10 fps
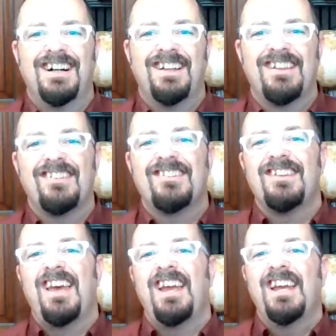that
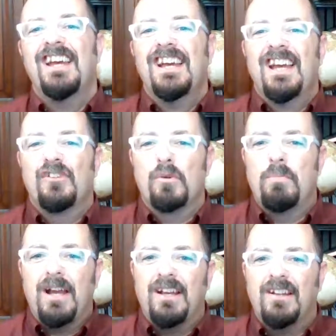today is
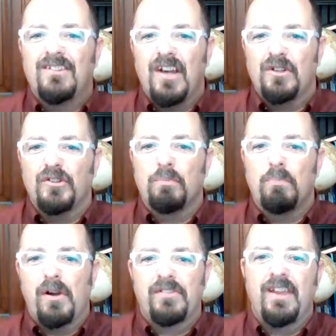Rebecca Tuttle's
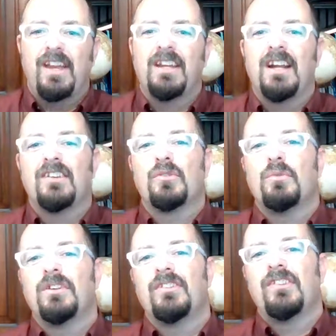birthday, and I just
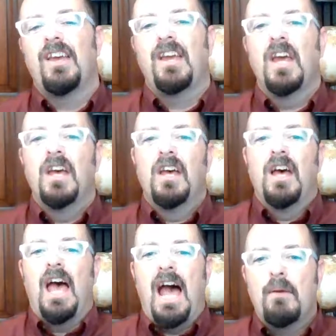want to say
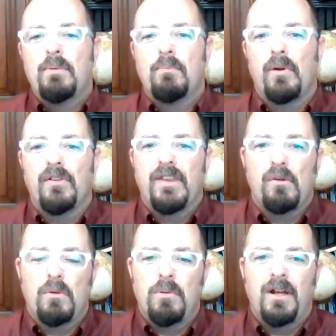happy birthday,
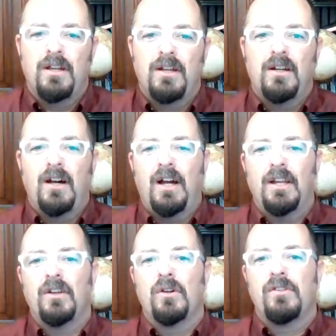Rebecca. I
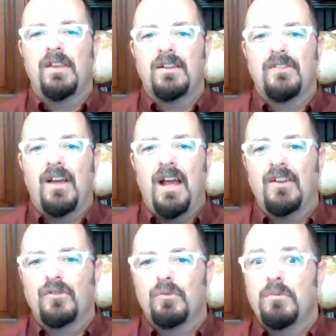know that uh,
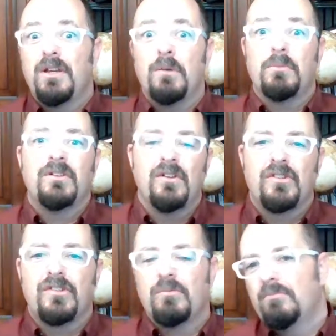as we become adults,